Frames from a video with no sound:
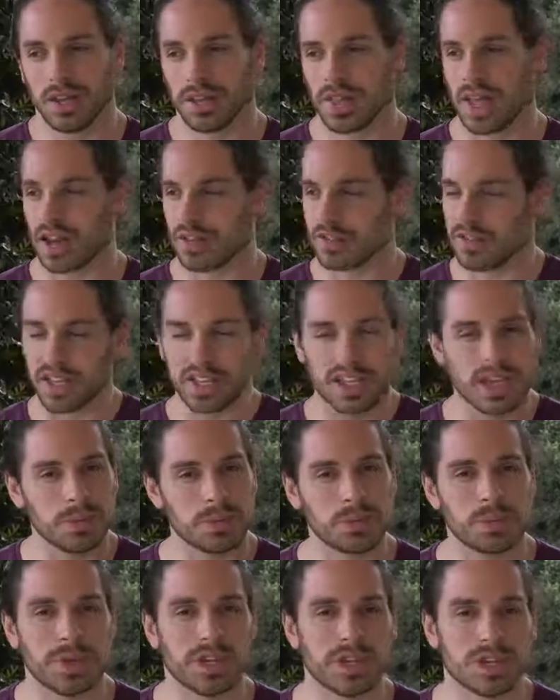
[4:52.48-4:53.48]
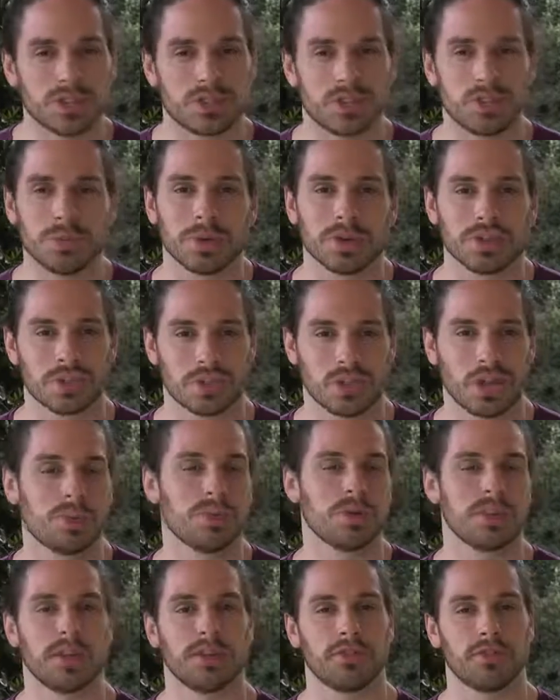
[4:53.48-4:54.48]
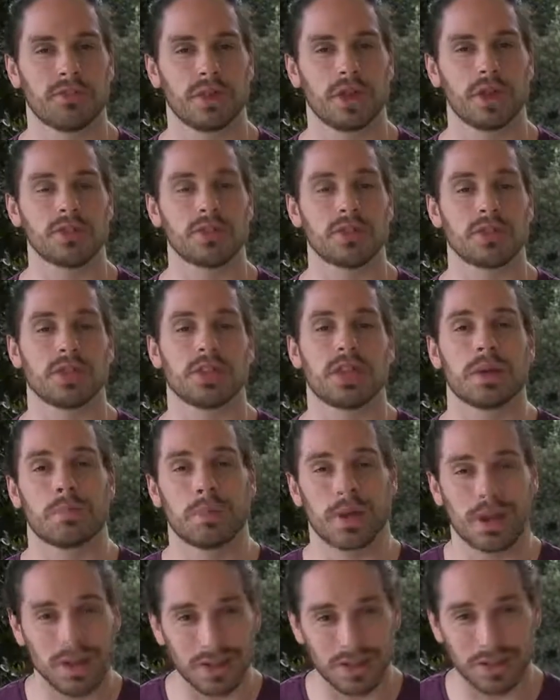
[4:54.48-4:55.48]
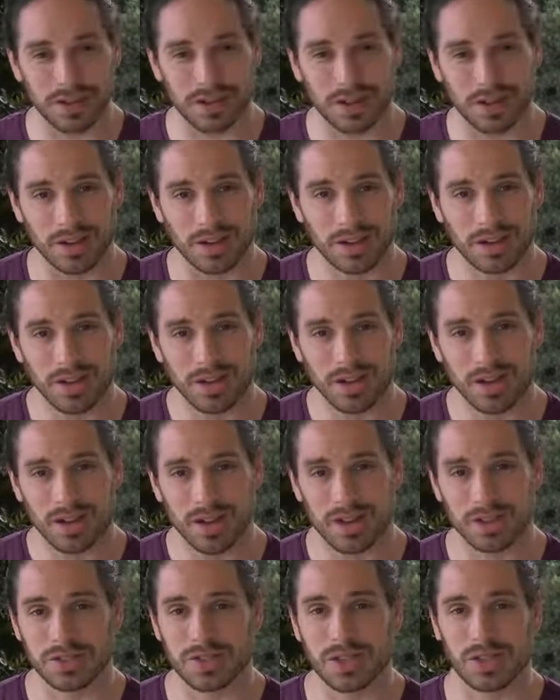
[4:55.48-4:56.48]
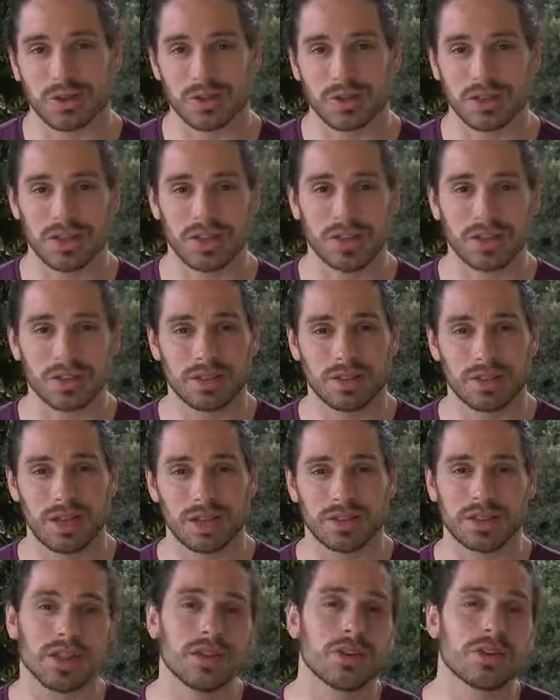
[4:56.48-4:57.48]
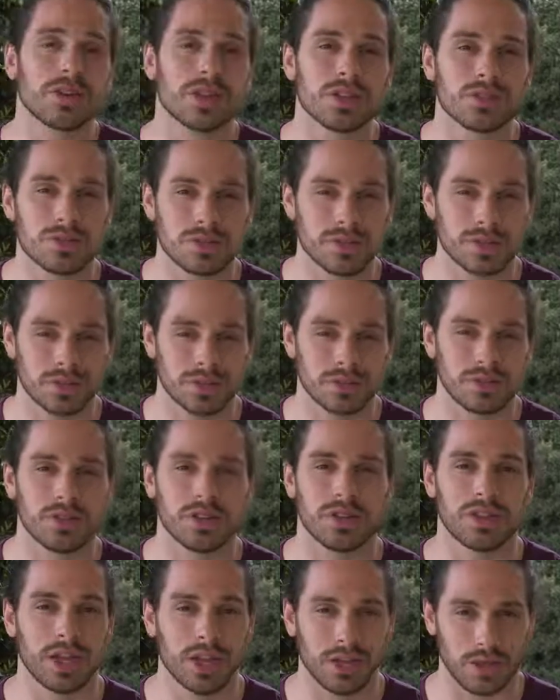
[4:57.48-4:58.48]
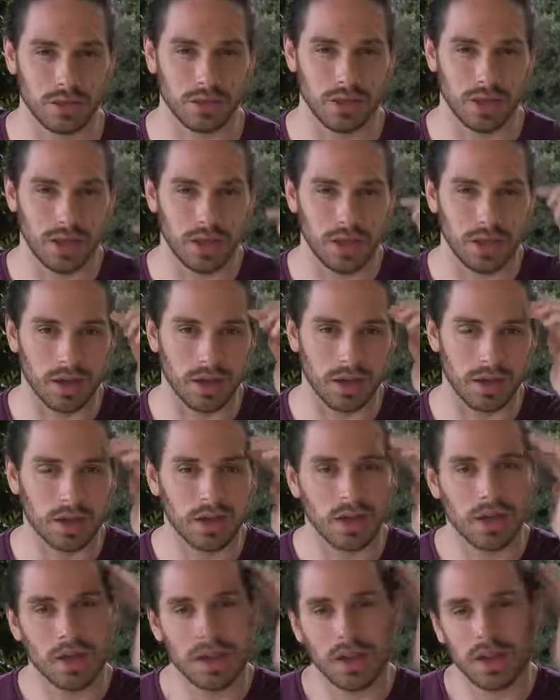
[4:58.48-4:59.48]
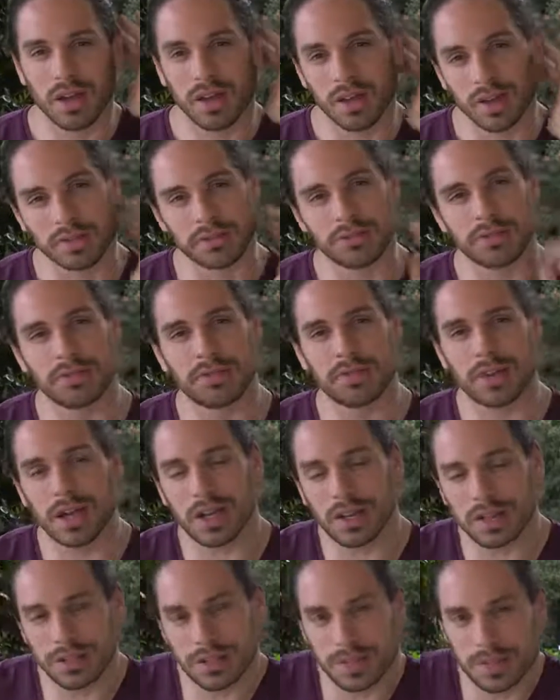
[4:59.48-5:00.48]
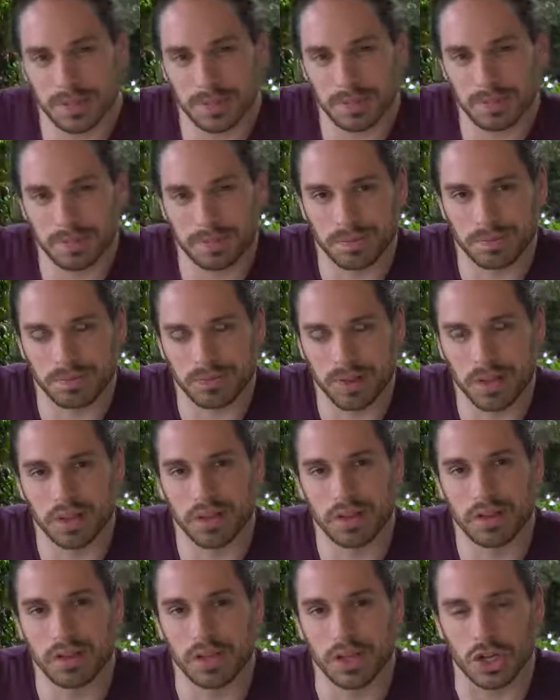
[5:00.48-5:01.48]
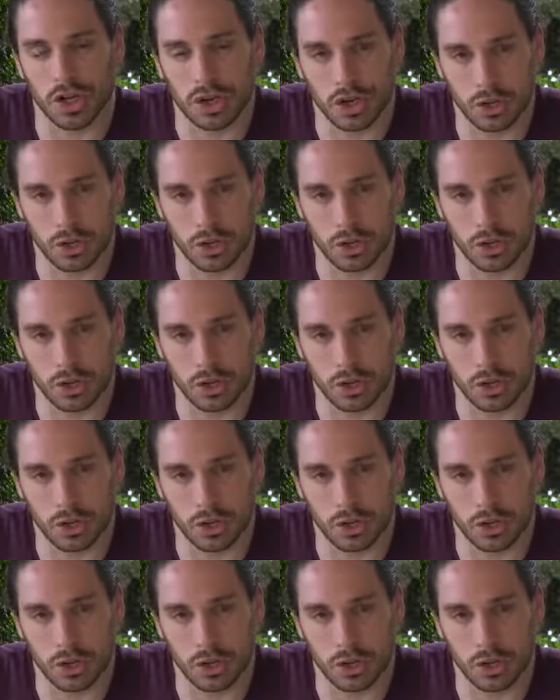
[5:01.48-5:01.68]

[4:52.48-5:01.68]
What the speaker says: that if they keep spending too much time with their friends, that their partner is going to think that they're not interested or that they don't care. In fact, the